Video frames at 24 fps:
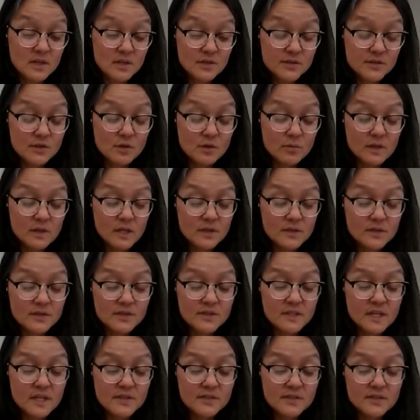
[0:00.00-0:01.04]
So we get
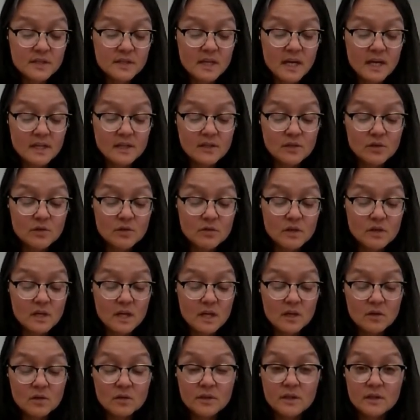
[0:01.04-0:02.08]
this nice 90-degree
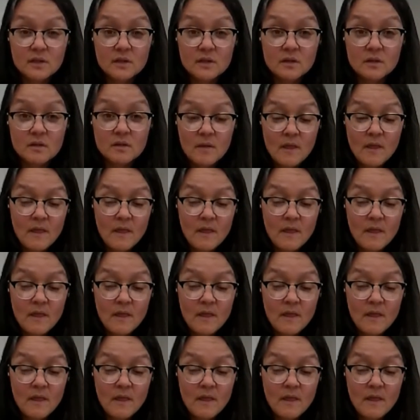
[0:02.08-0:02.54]
angle here,